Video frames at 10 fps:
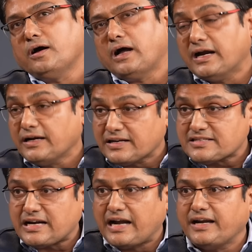
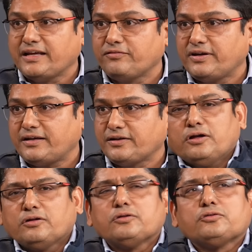understanding way.
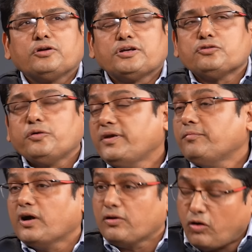So it should
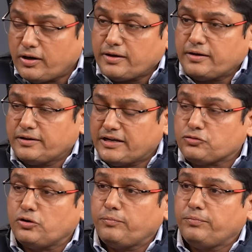be they
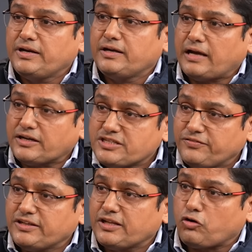should be
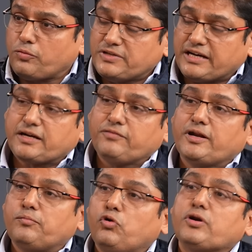achieving their objective
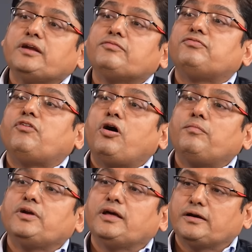in a more
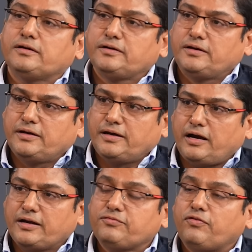informed
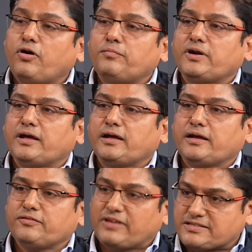
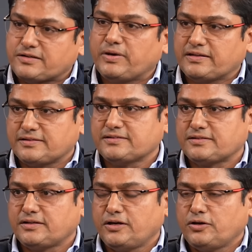investor
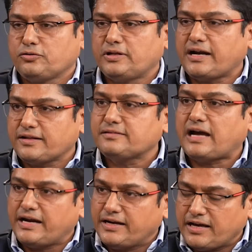basis. So that is the
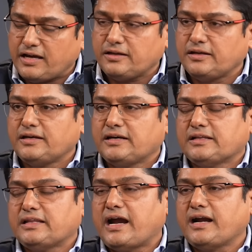idea,
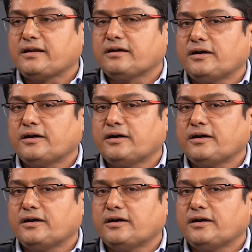that